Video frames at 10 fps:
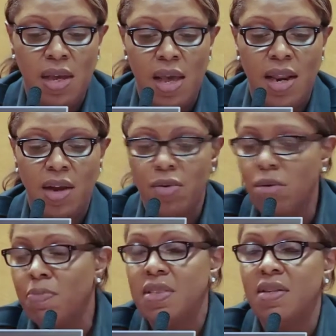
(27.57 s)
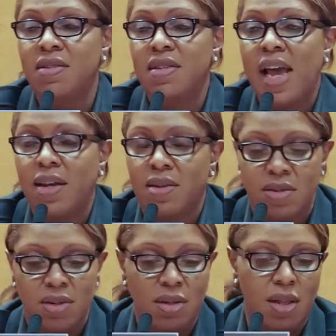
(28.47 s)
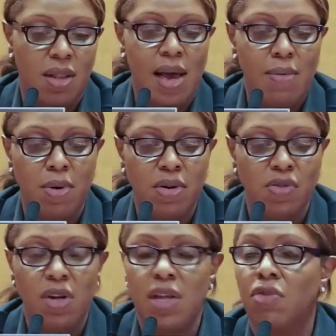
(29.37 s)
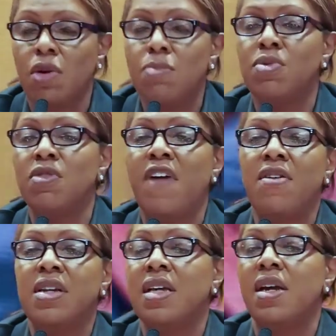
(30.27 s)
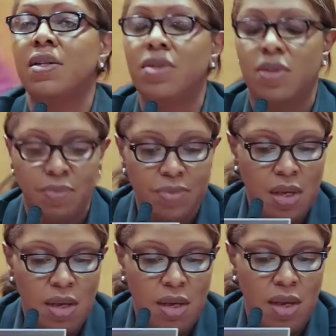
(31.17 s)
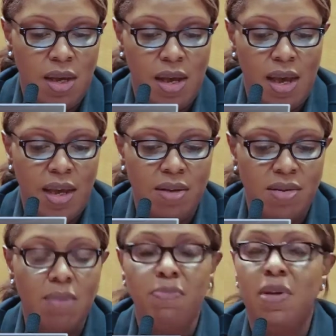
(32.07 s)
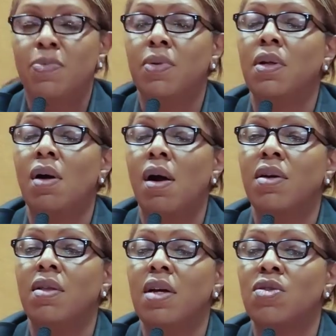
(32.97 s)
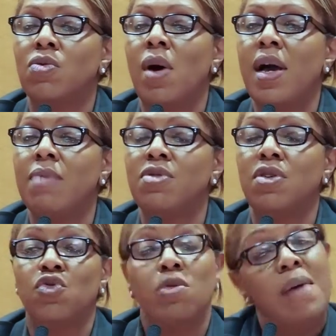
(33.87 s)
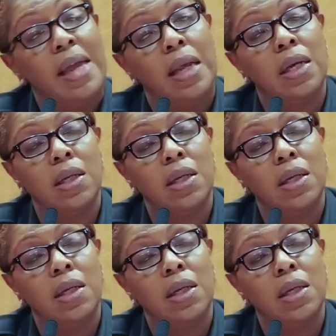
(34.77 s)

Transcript: And I grew up in the stacks of the libraries reading Grimm's Fairy Tales. I guess some people argue that's why I'm so dramatic.